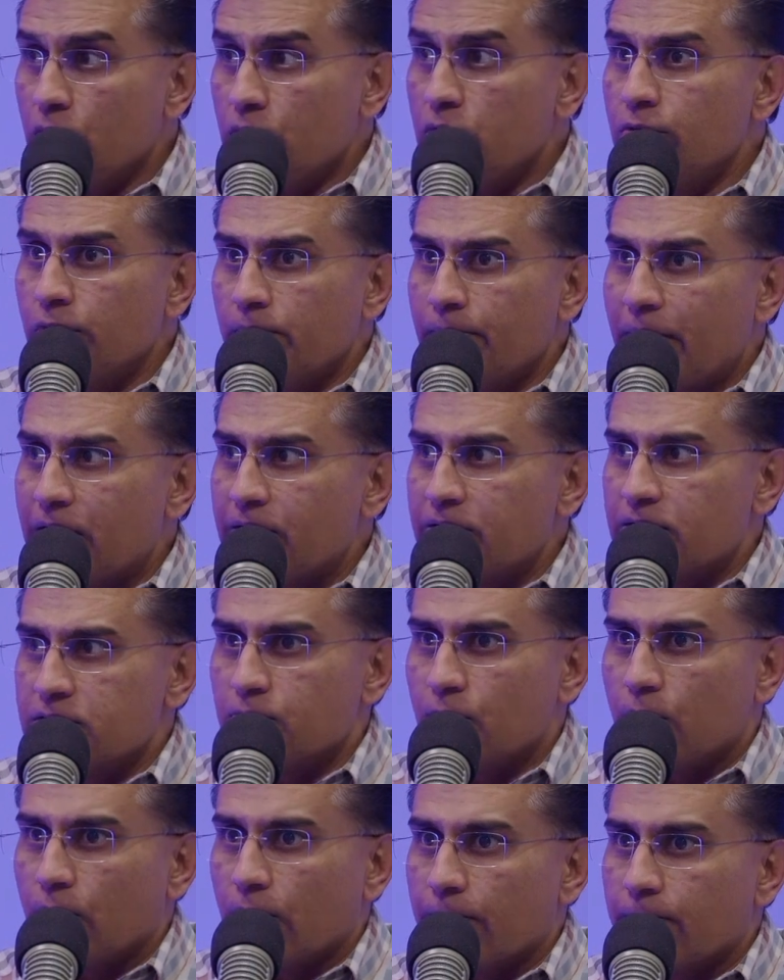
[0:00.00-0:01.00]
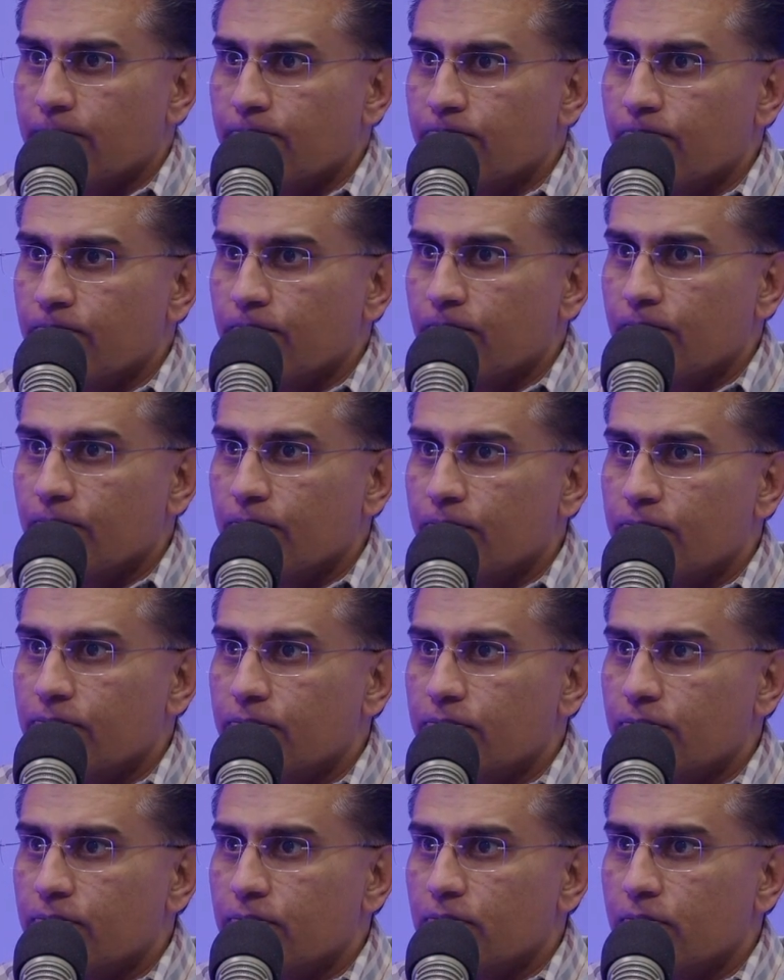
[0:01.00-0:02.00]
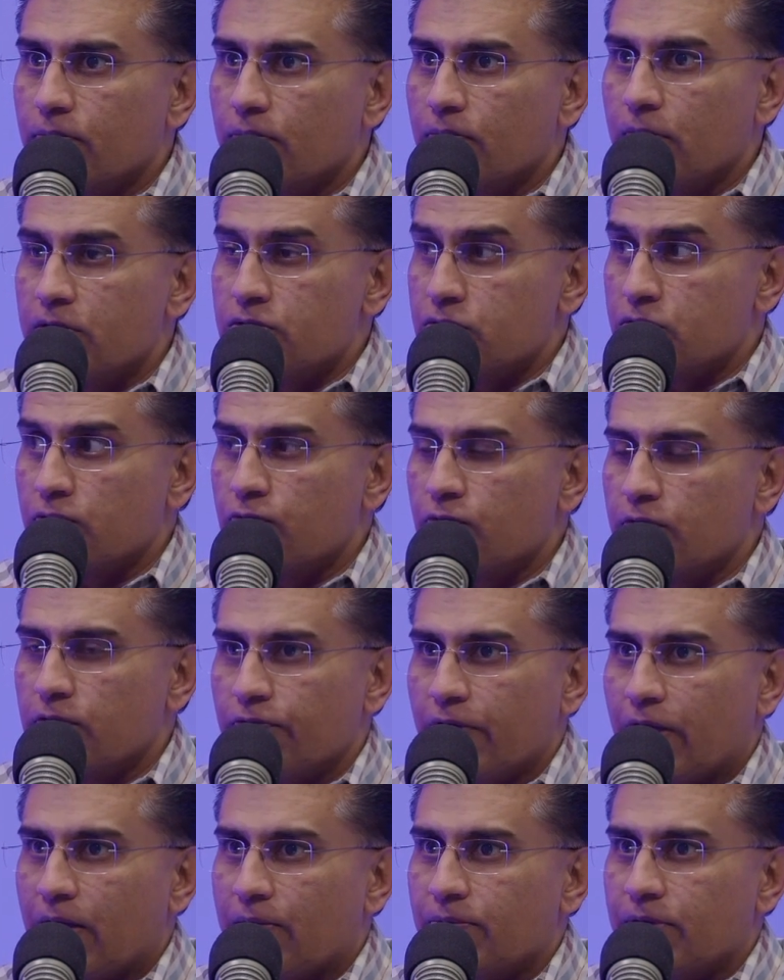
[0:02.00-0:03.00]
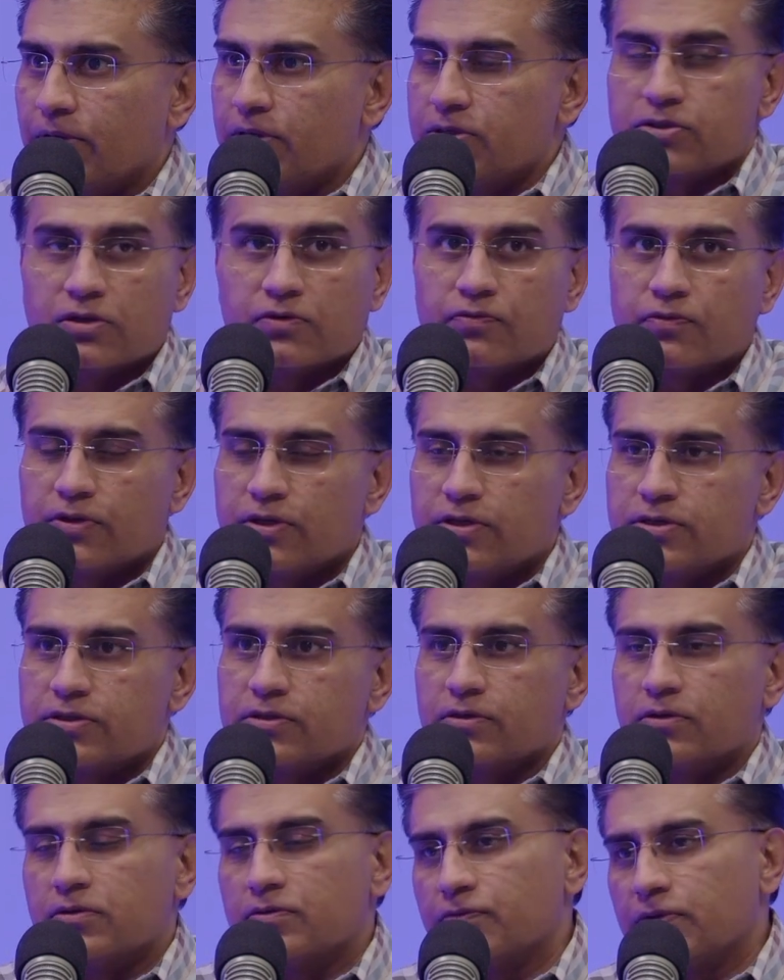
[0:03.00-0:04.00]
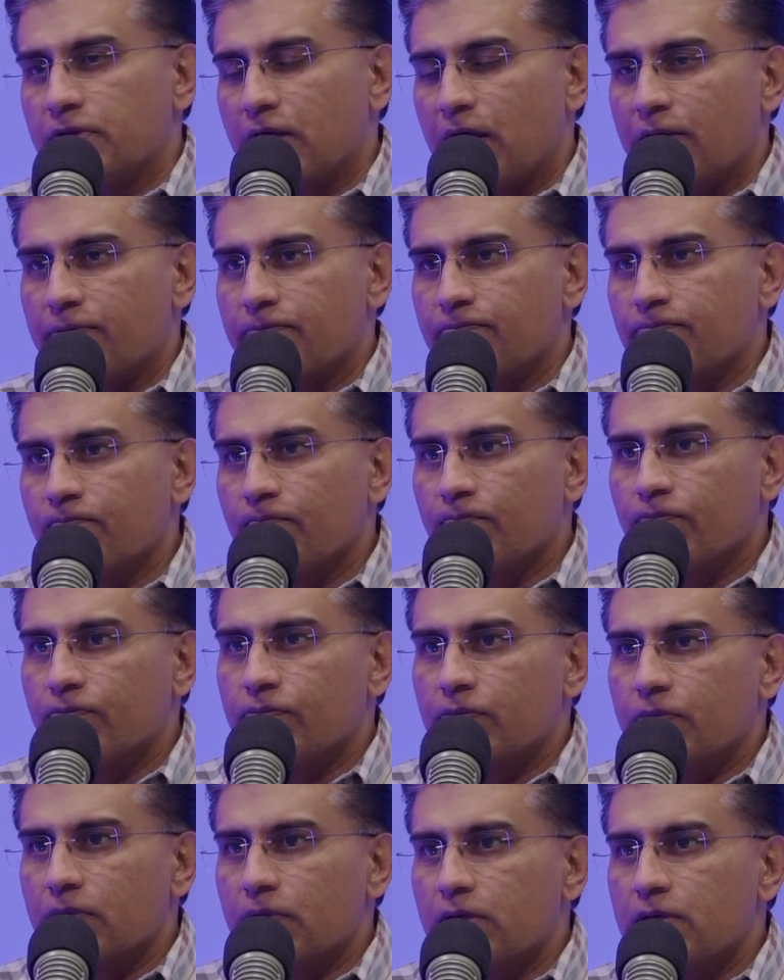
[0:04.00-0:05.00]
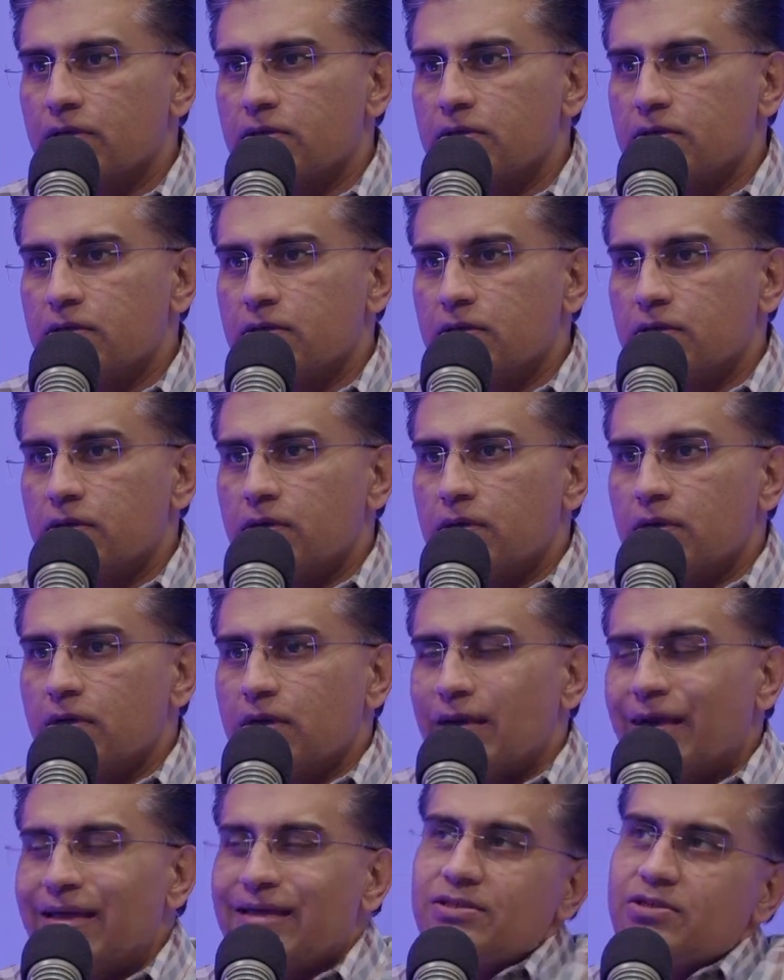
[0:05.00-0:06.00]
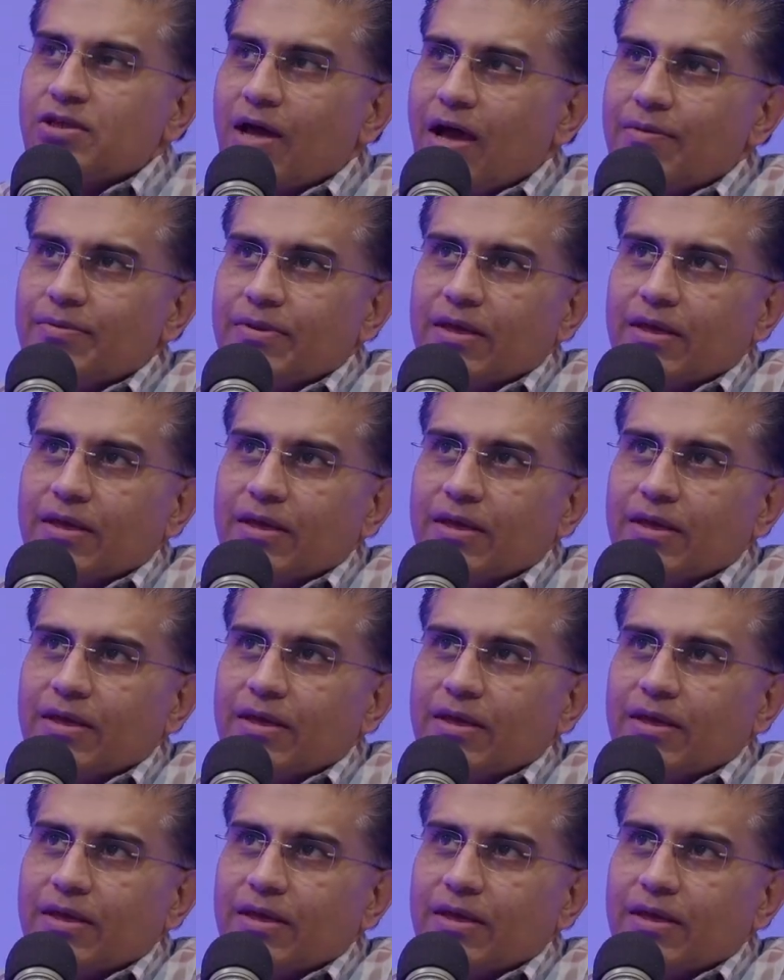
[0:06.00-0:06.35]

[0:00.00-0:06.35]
you will marry this boy wow it's good for the family. It's good for this and good for that. Wow. In time,